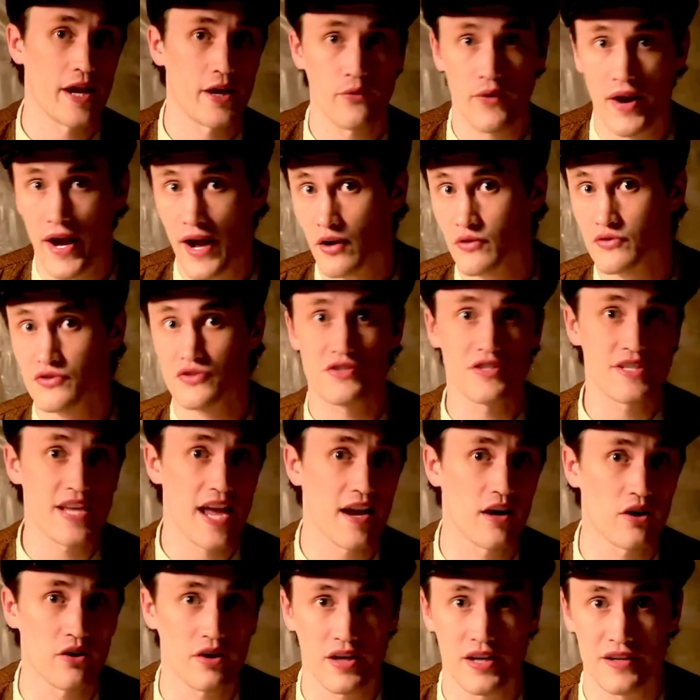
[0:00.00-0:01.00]
routes,
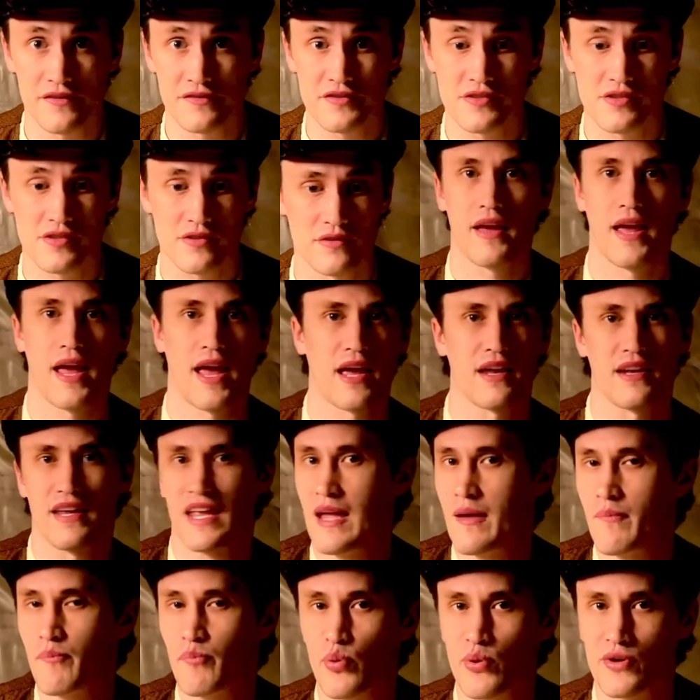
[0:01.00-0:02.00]
tariffs, and
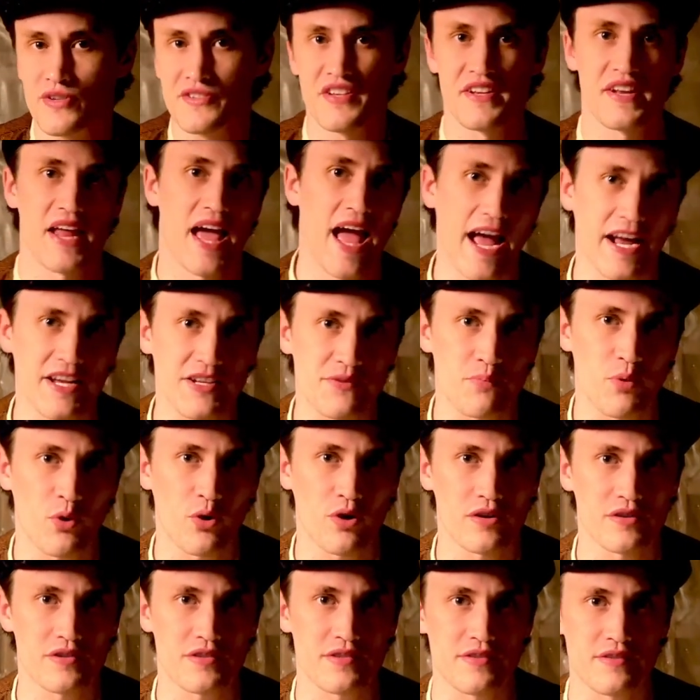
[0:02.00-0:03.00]
imports and
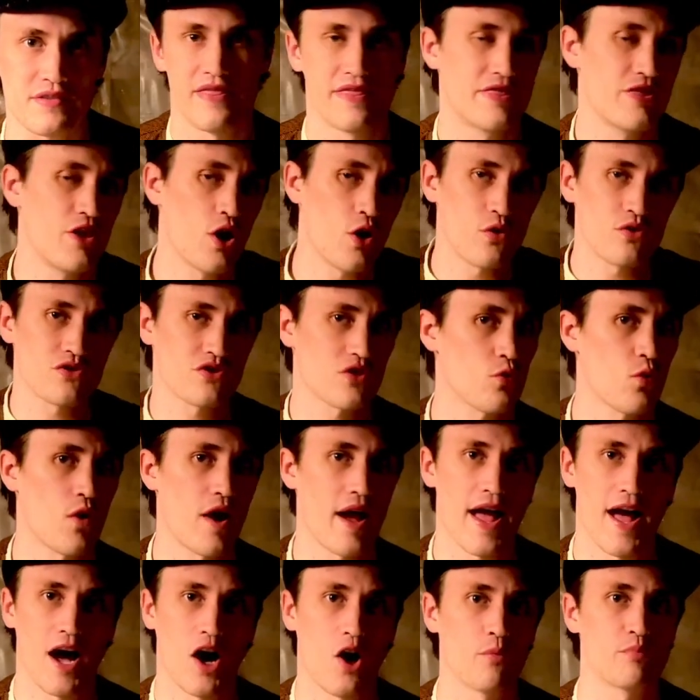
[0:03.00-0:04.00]
exports, those are
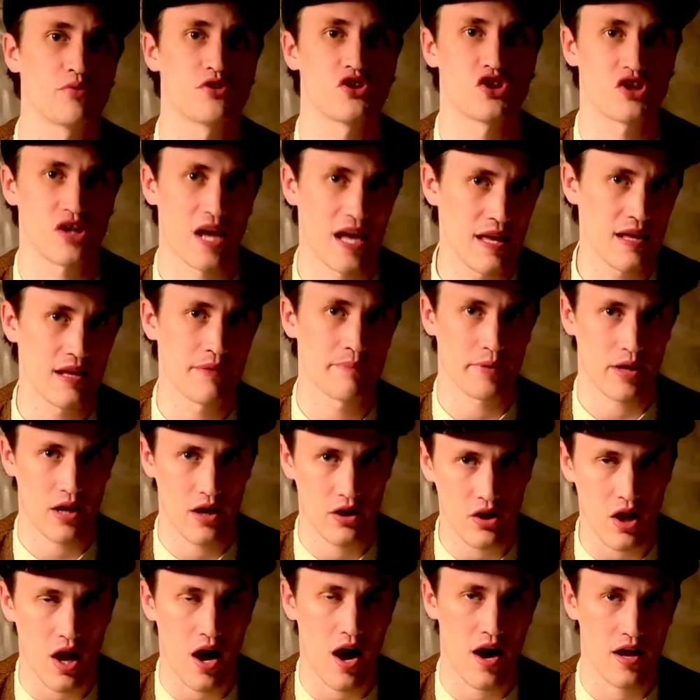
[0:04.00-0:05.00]
what help shape
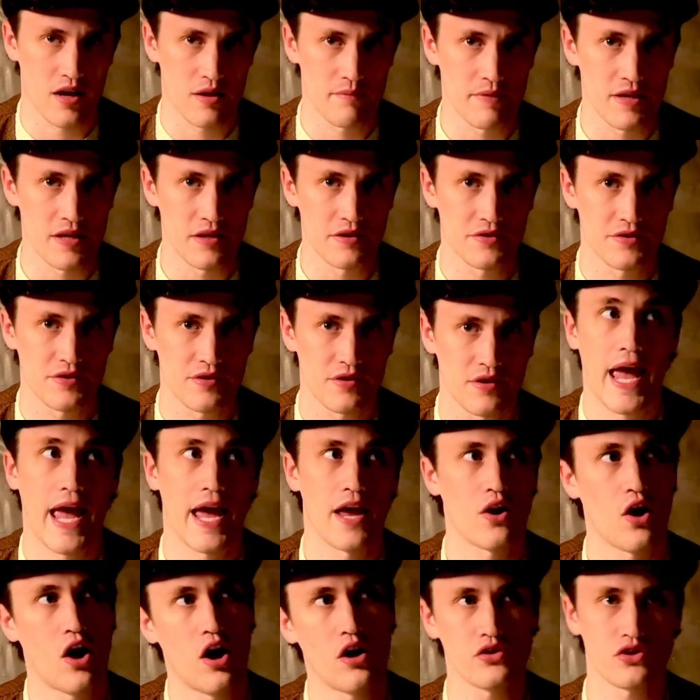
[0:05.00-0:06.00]
economies
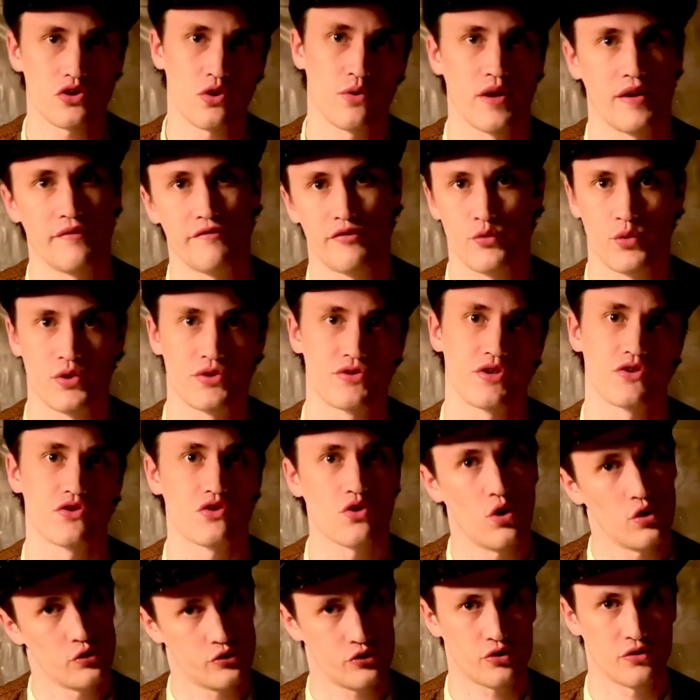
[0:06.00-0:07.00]
and also influences
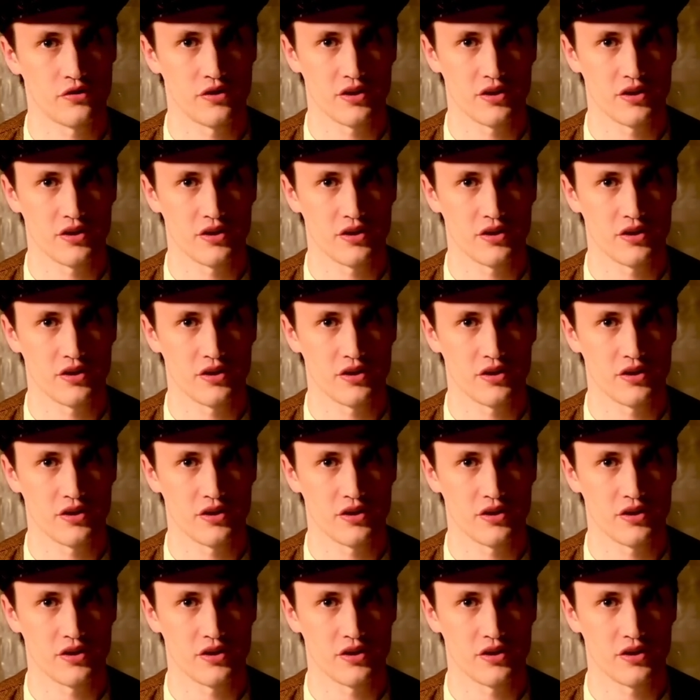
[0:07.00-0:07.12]
cultural